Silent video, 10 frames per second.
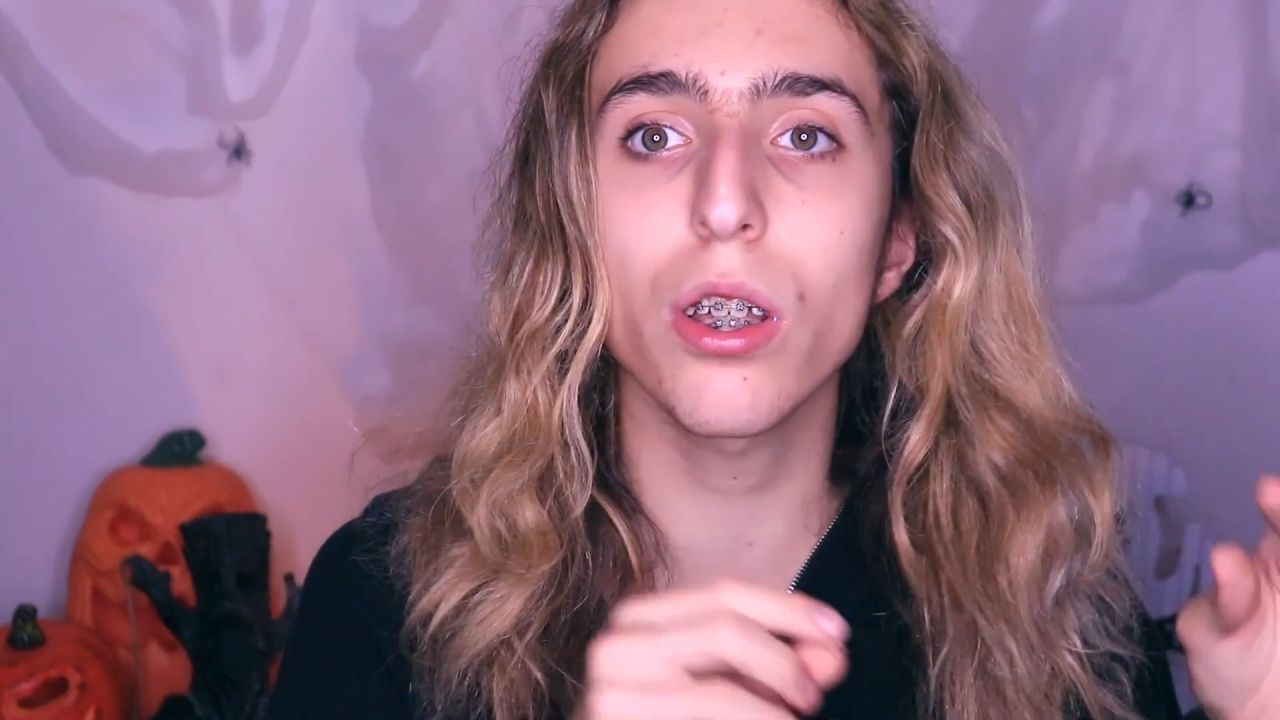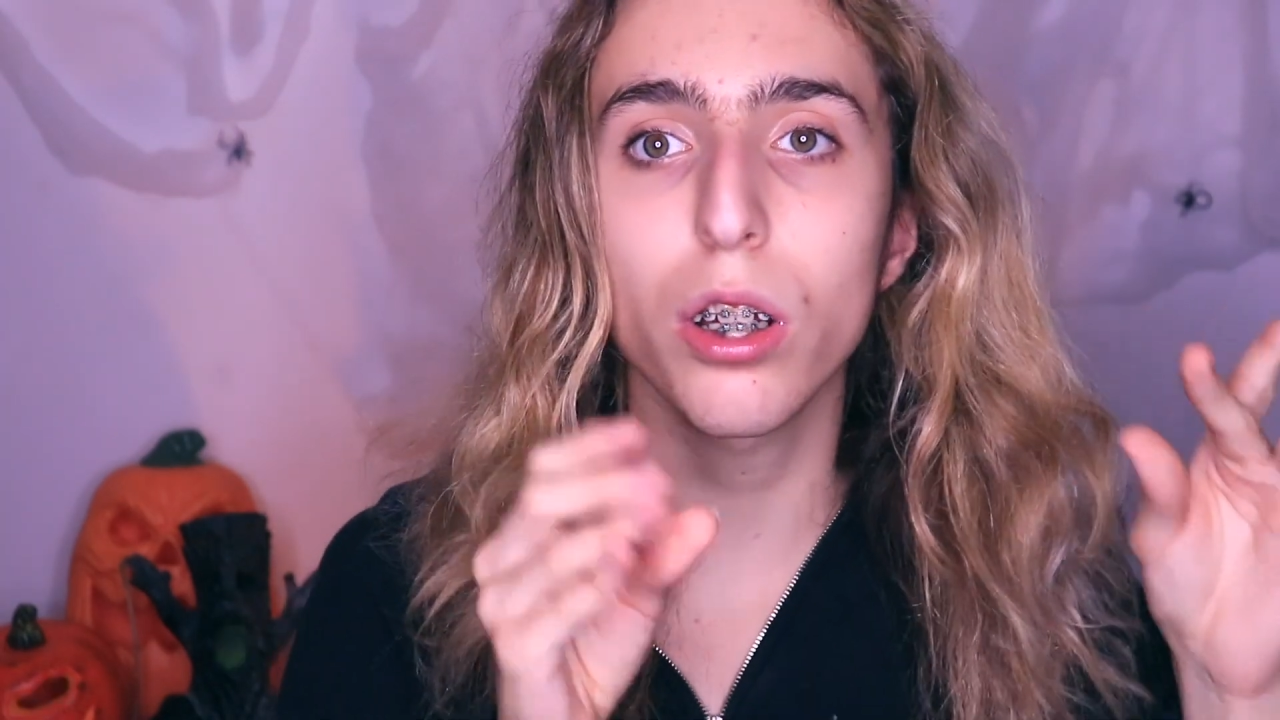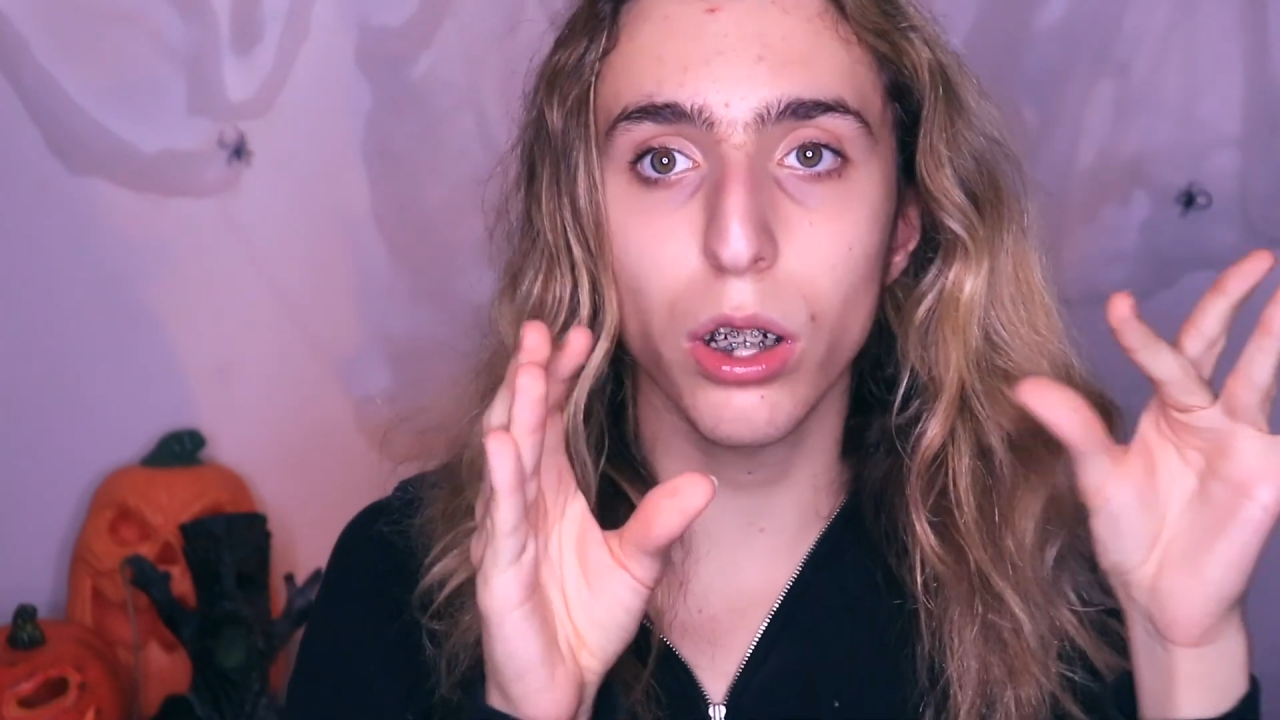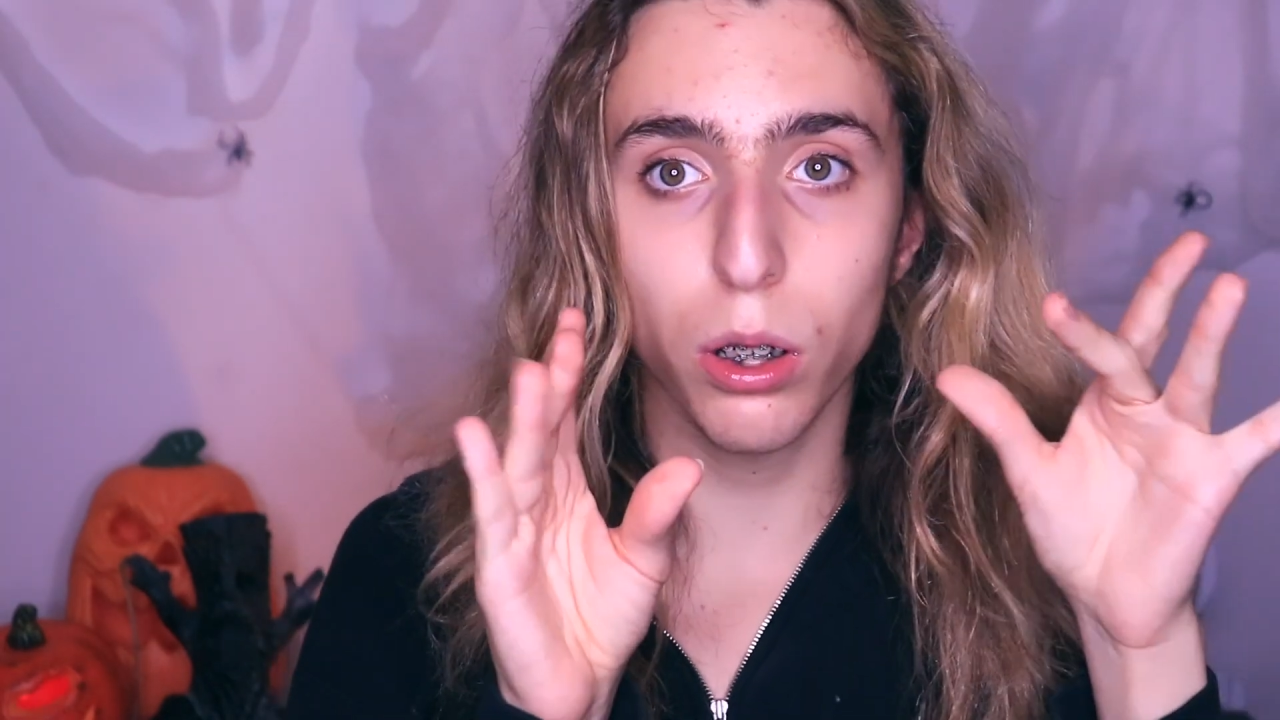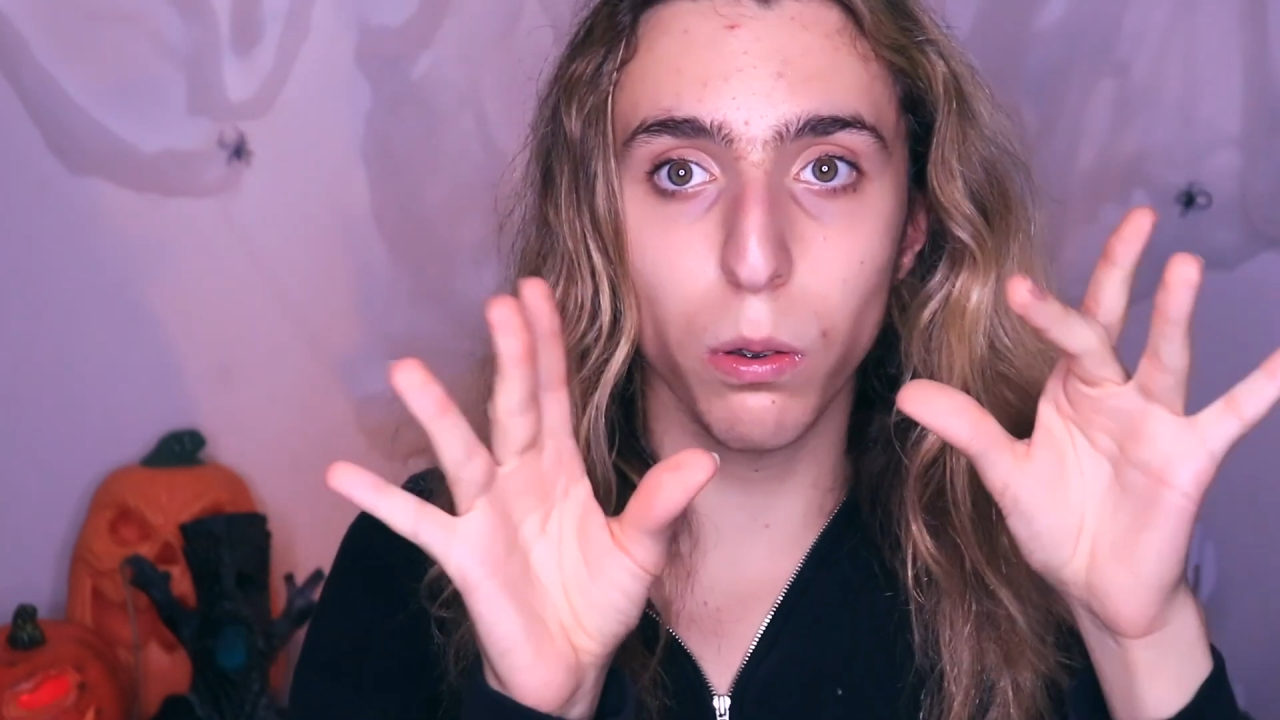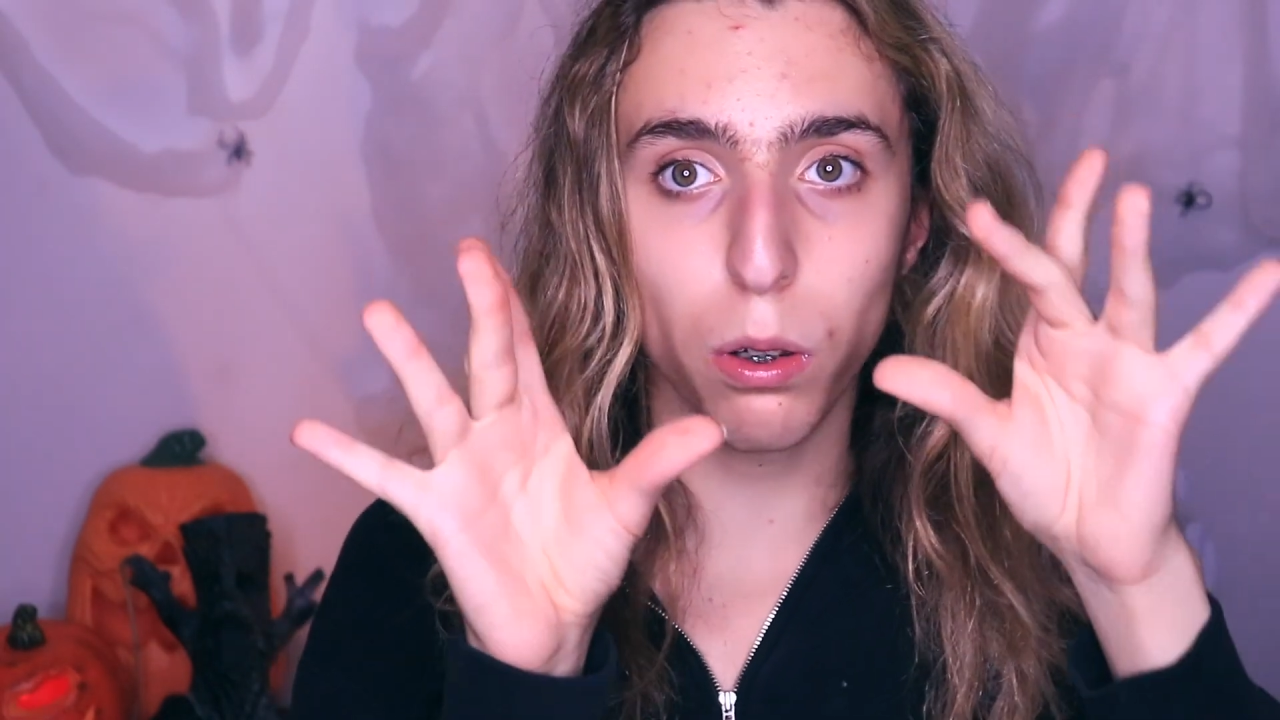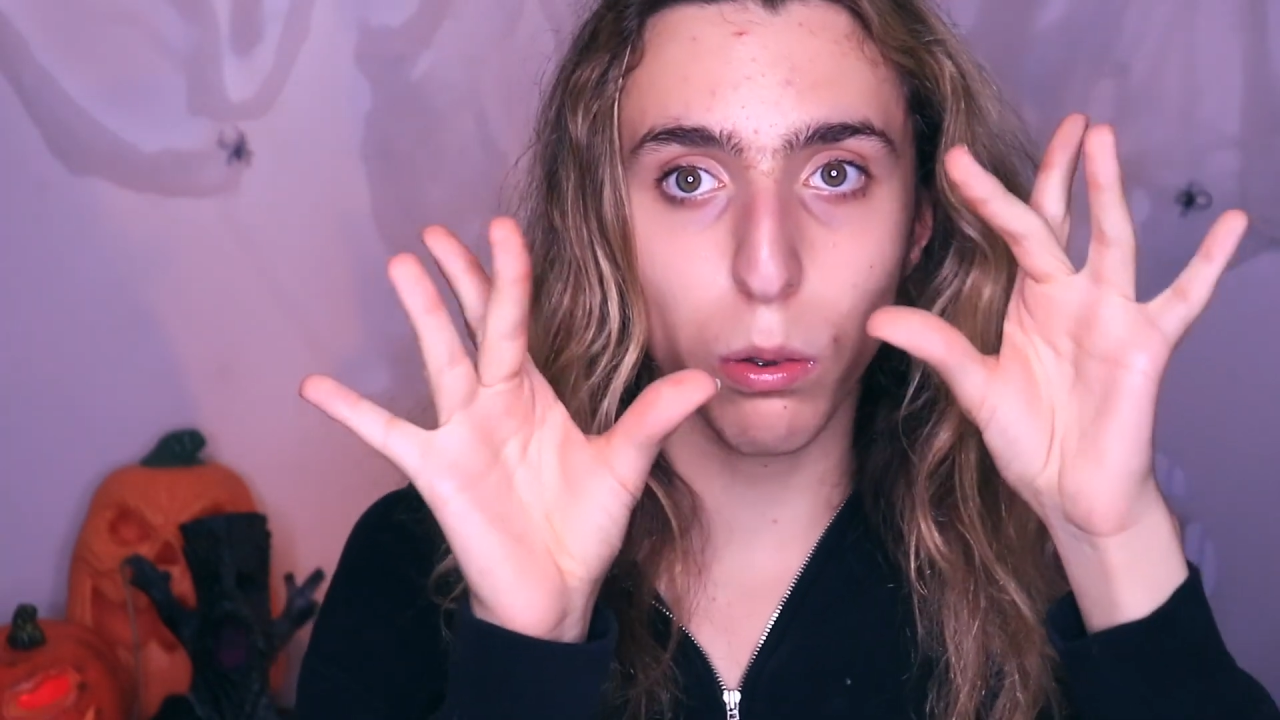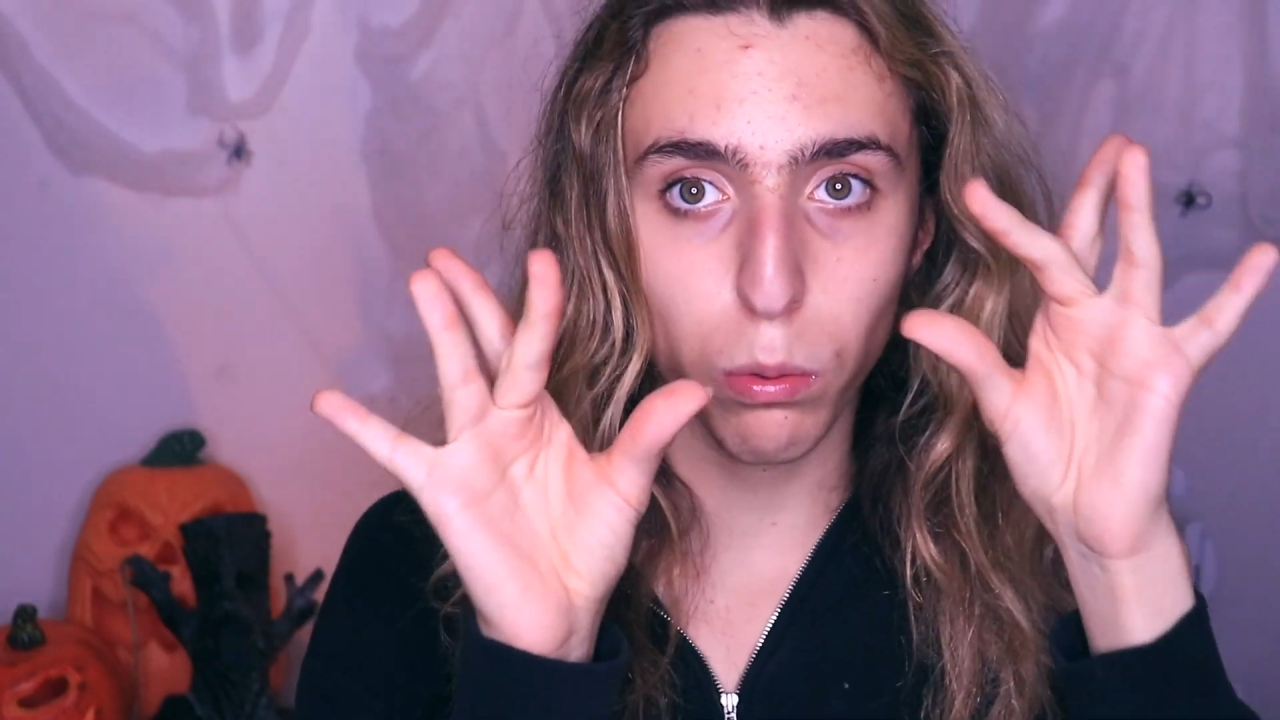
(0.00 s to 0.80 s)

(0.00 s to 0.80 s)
code